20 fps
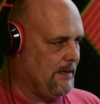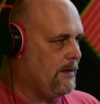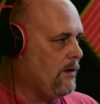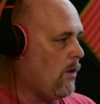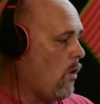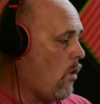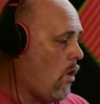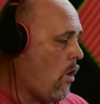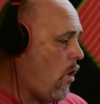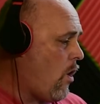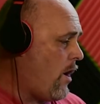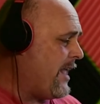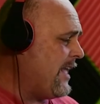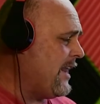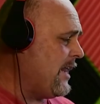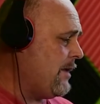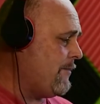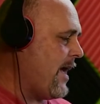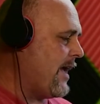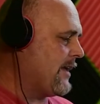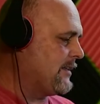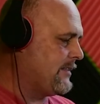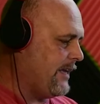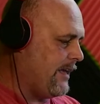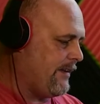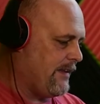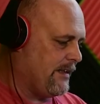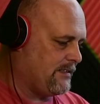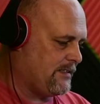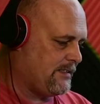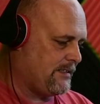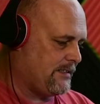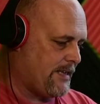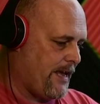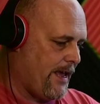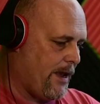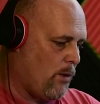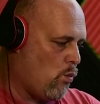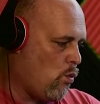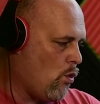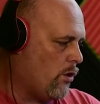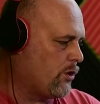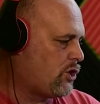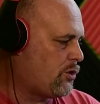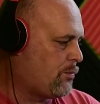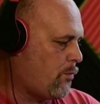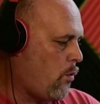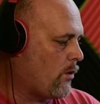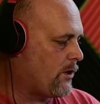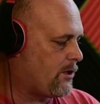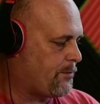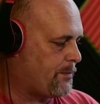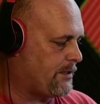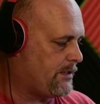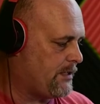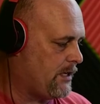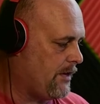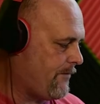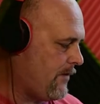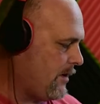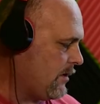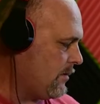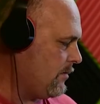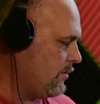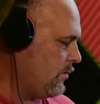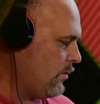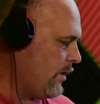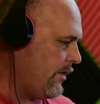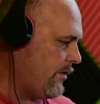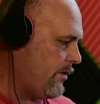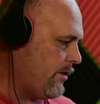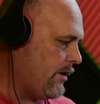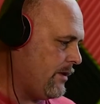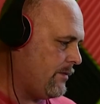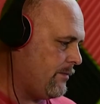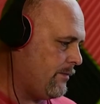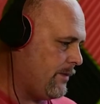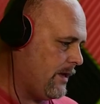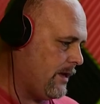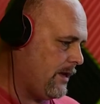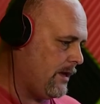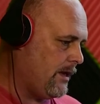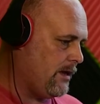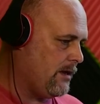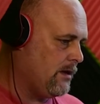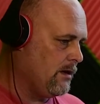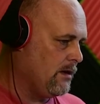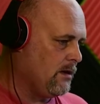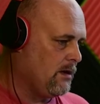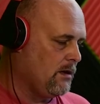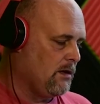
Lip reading: or any magazine that's, say, one sport specific, whether it be,